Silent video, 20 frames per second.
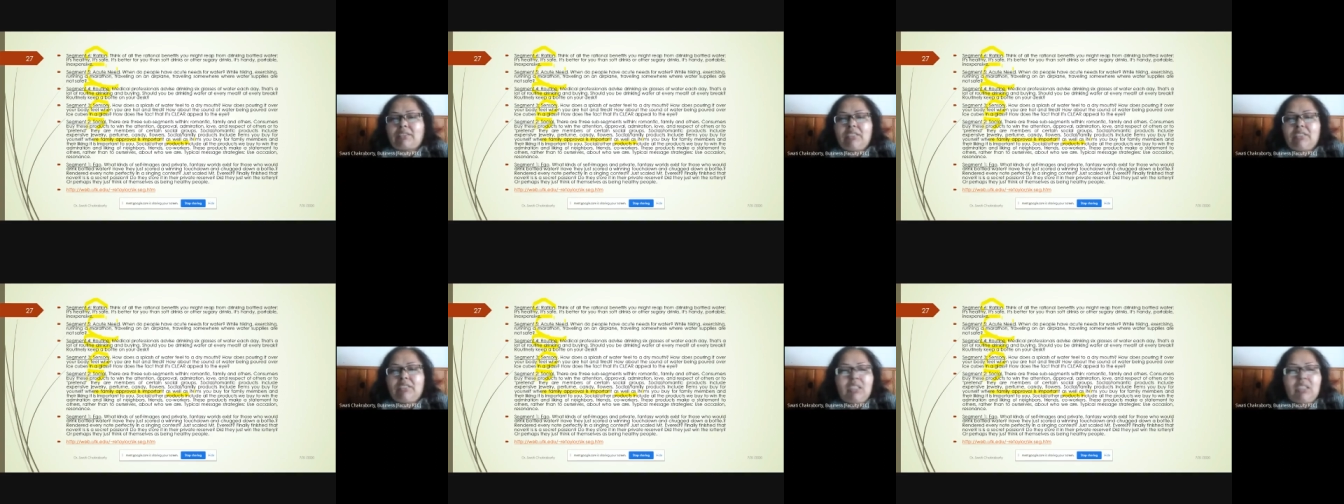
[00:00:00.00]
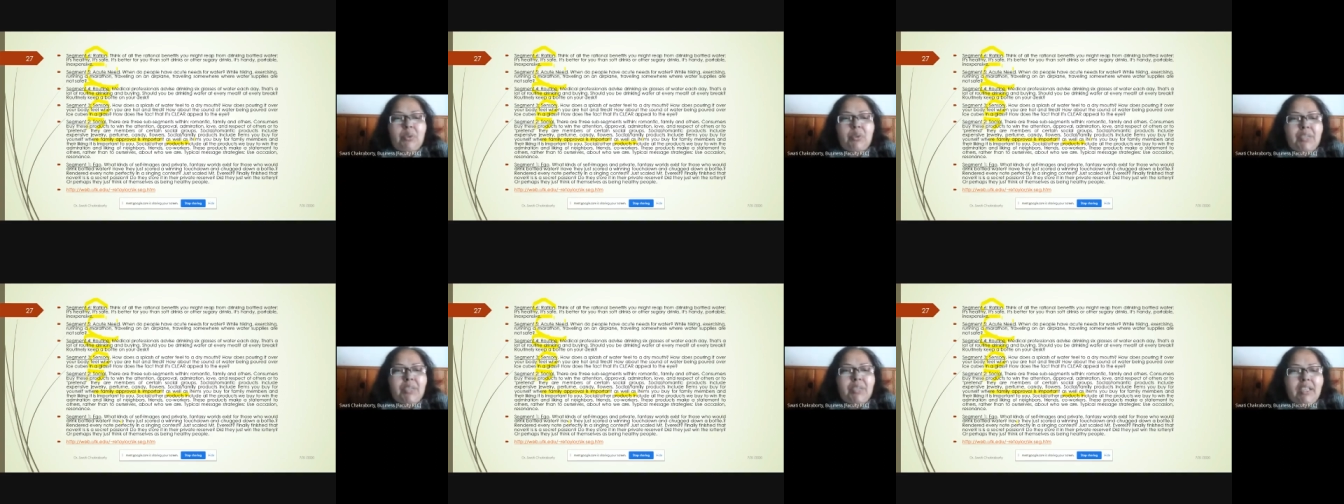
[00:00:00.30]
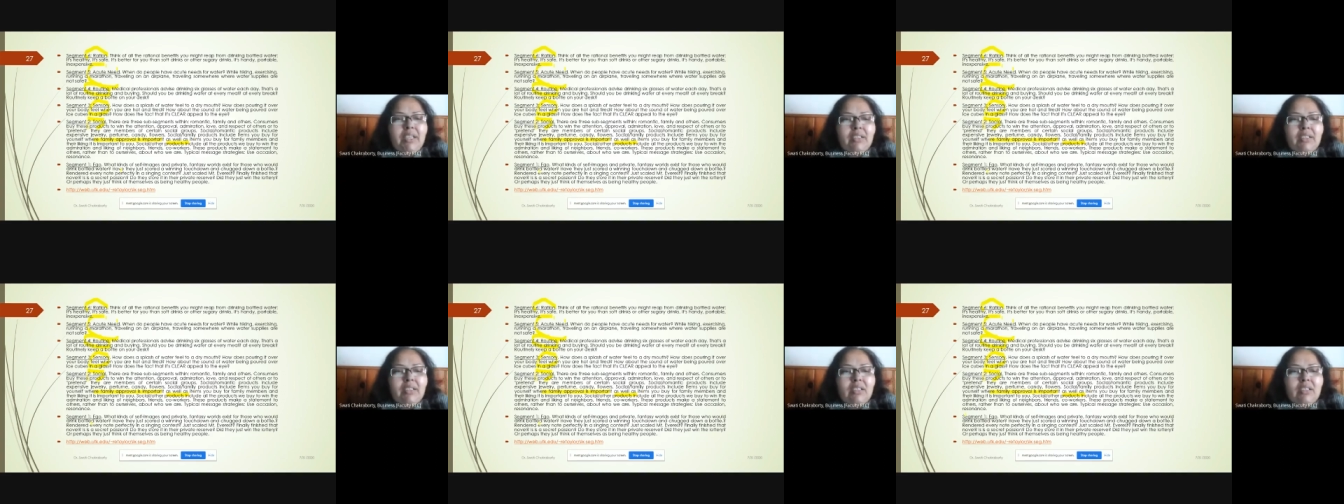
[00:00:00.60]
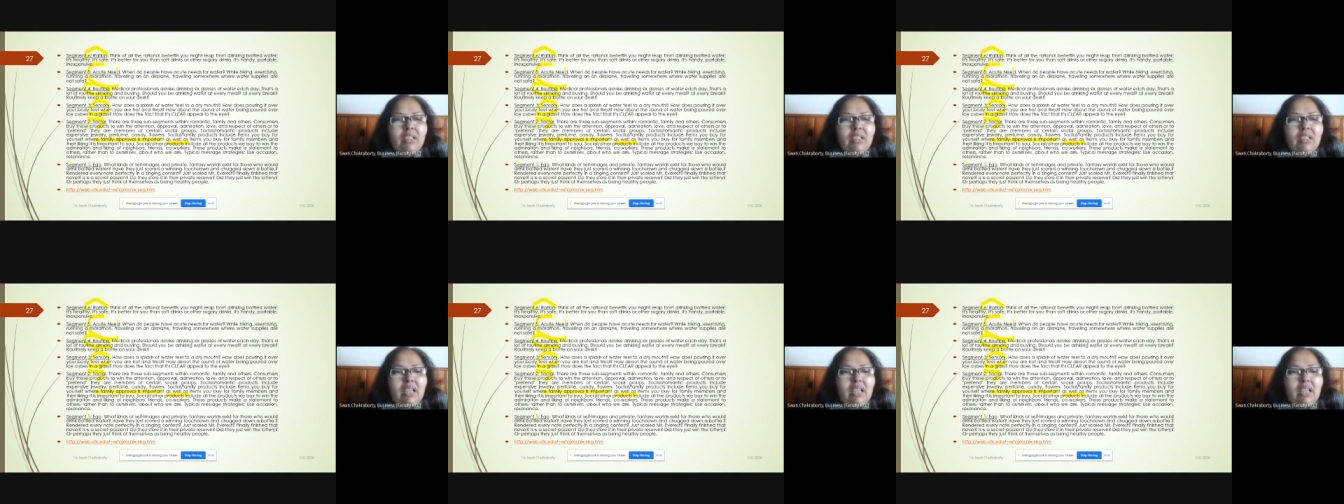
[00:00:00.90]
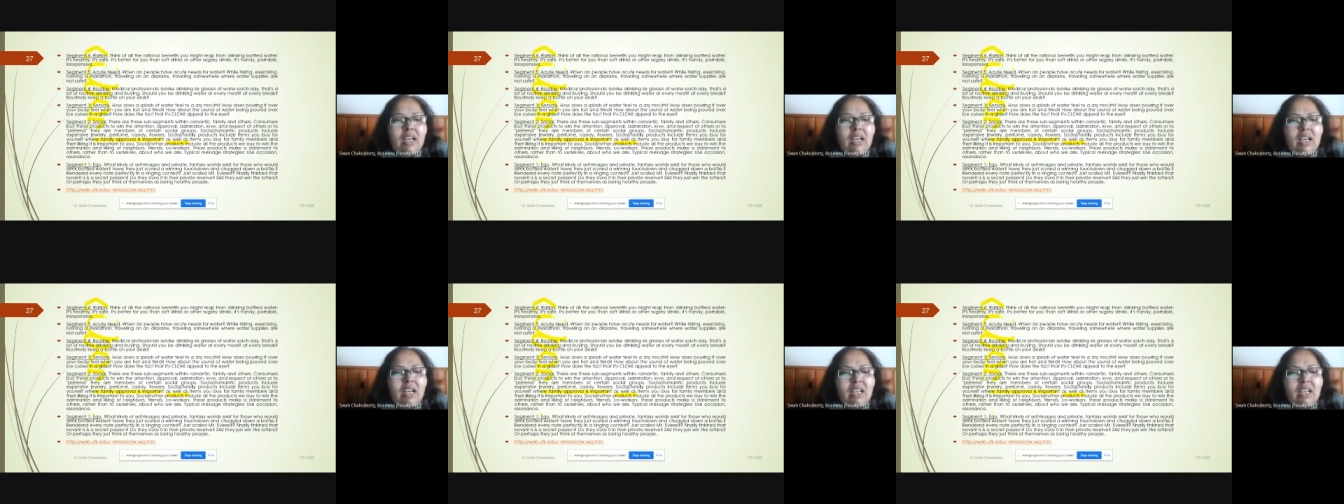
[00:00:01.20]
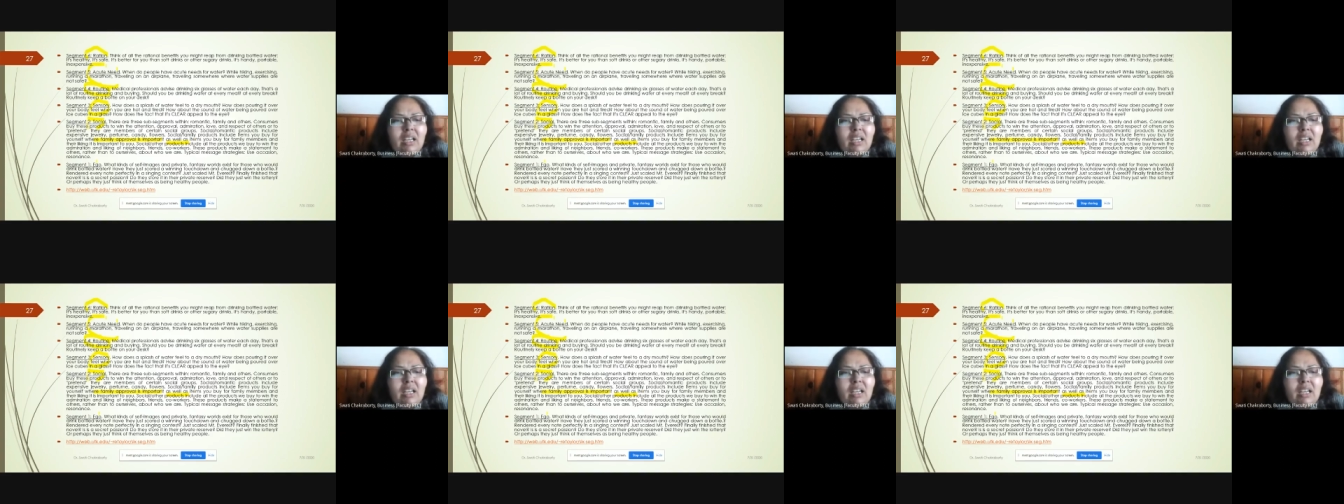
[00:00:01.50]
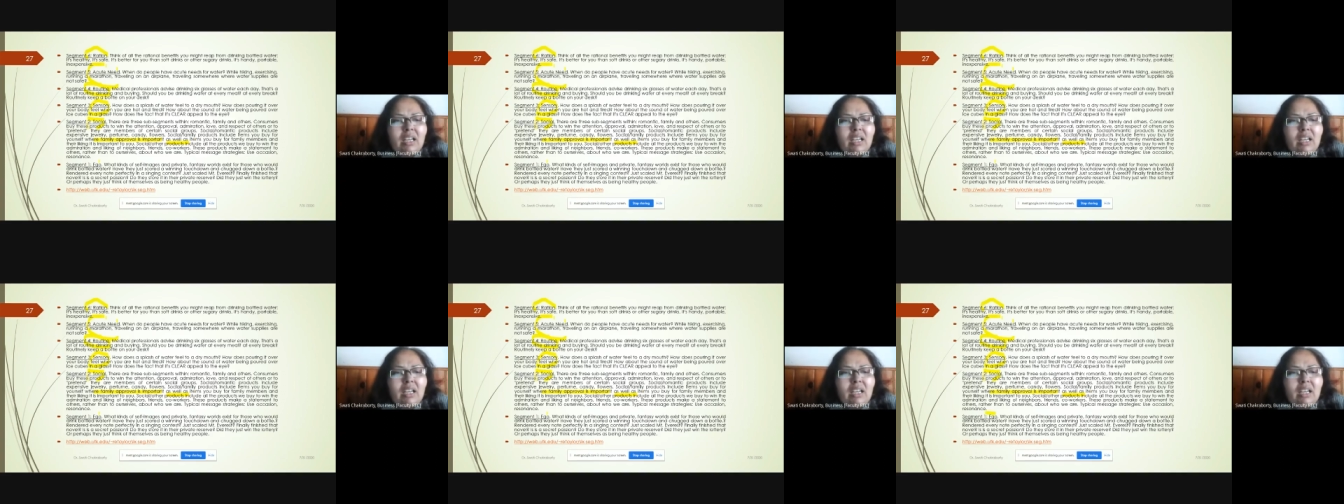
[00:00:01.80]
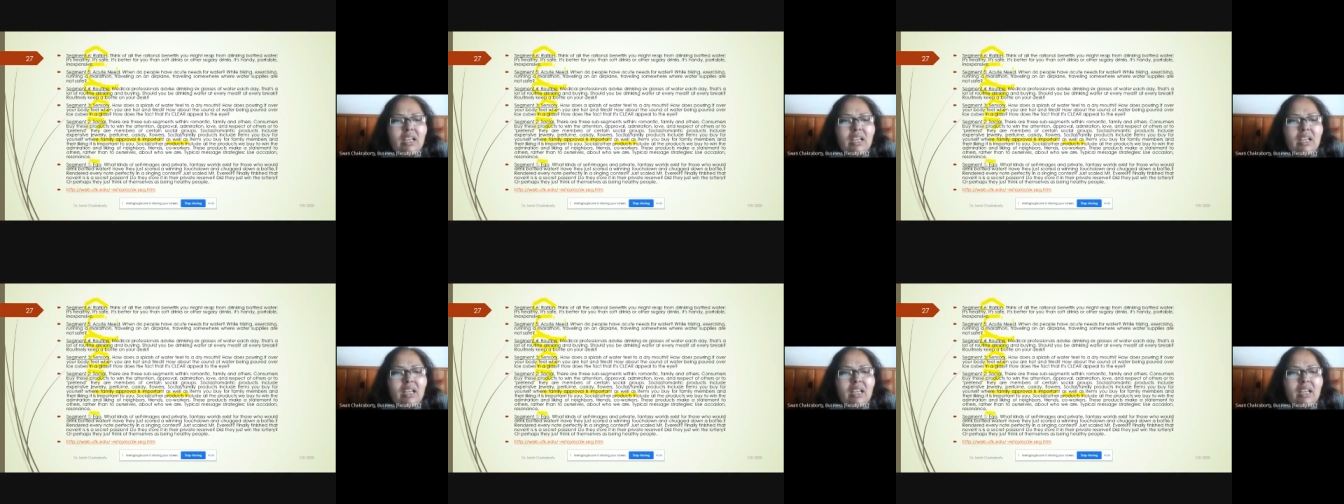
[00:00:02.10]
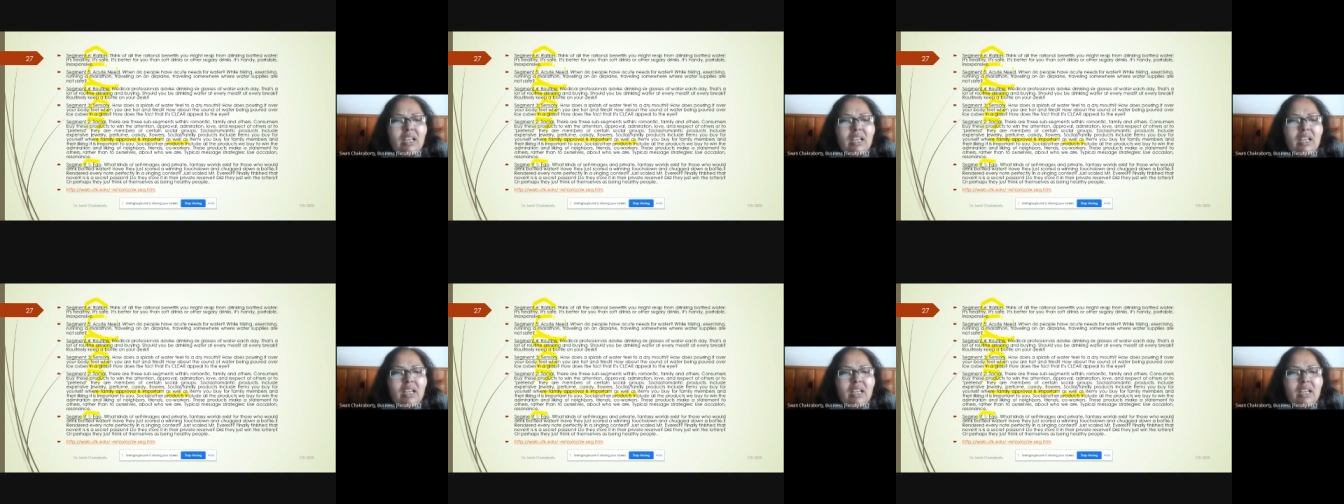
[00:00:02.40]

Okay. The last